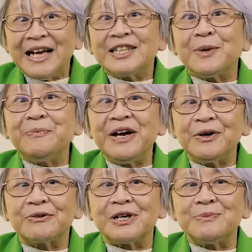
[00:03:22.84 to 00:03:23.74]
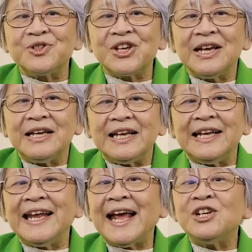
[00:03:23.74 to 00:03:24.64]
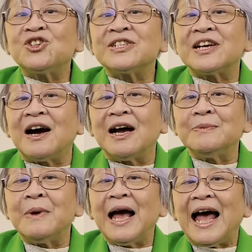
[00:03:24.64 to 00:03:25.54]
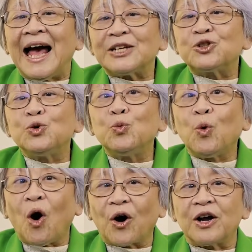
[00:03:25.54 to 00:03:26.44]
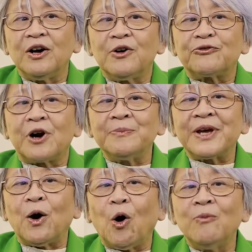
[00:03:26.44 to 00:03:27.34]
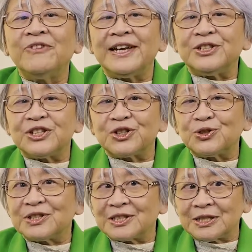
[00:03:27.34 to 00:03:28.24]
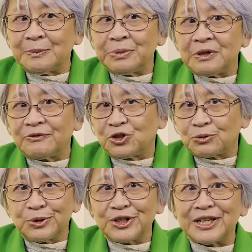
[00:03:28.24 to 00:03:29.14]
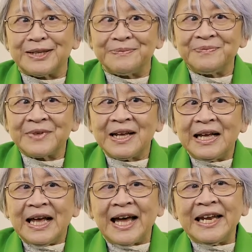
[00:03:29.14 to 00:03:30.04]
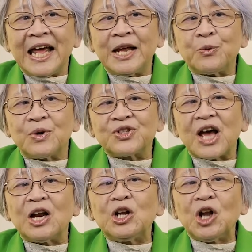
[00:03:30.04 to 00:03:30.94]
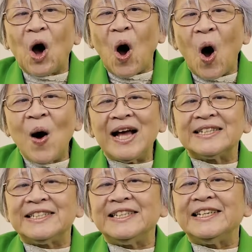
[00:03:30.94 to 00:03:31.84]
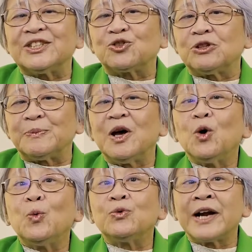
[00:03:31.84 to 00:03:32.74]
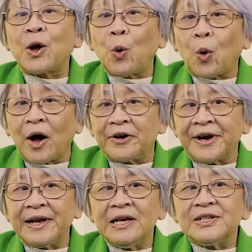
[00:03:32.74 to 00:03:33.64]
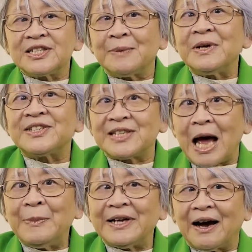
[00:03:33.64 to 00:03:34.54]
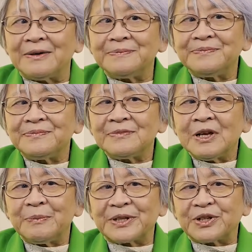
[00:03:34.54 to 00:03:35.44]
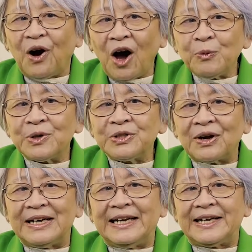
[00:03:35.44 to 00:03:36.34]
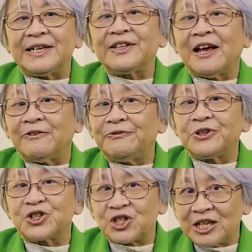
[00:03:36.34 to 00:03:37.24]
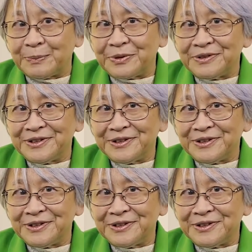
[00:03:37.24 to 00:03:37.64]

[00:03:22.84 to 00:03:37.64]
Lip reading: The pilgrims in ancient time had to walk from their home villages to the Temple of Jerusalem. And it was a long and tedious trip requiring some stamina. But God will not let their foot slip.